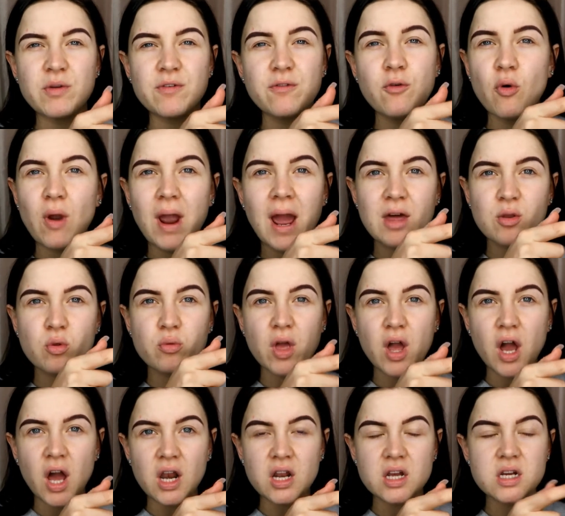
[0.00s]
before it had all the
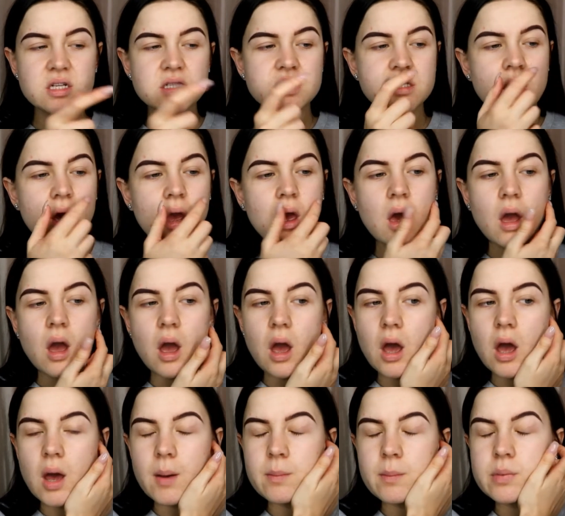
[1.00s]
colors,
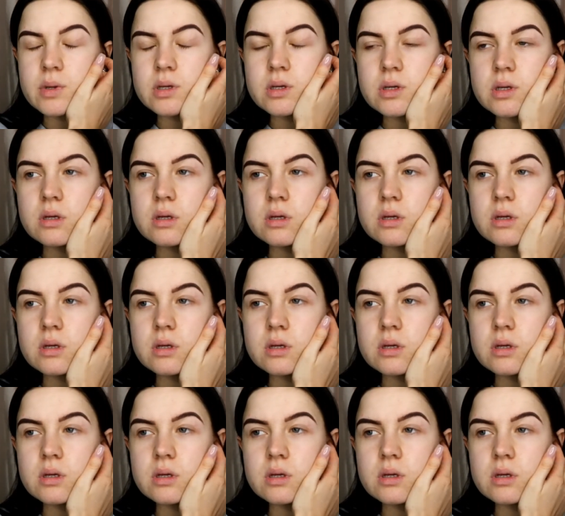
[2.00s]
um